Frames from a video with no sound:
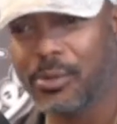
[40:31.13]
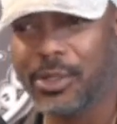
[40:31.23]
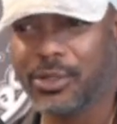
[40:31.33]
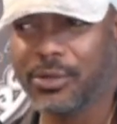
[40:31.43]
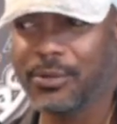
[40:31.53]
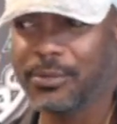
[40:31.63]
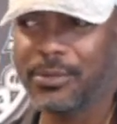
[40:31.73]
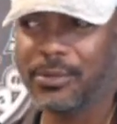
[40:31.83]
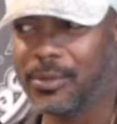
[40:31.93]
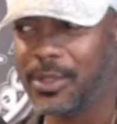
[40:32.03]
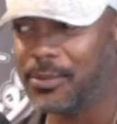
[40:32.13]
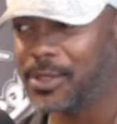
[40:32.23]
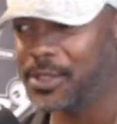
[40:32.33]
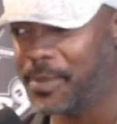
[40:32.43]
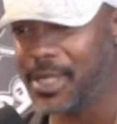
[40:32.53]

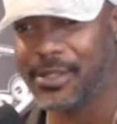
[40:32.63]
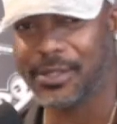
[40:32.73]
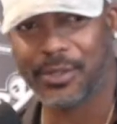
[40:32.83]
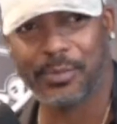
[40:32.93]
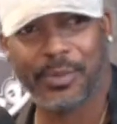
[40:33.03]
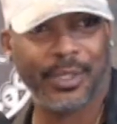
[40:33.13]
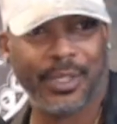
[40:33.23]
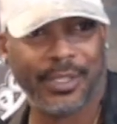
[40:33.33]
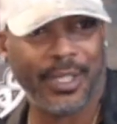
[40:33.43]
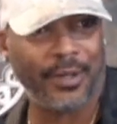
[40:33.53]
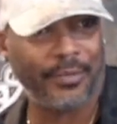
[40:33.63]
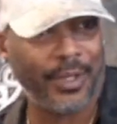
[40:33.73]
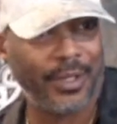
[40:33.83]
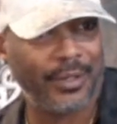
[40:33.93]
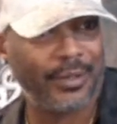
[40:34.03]
what spaces you putting yourself in.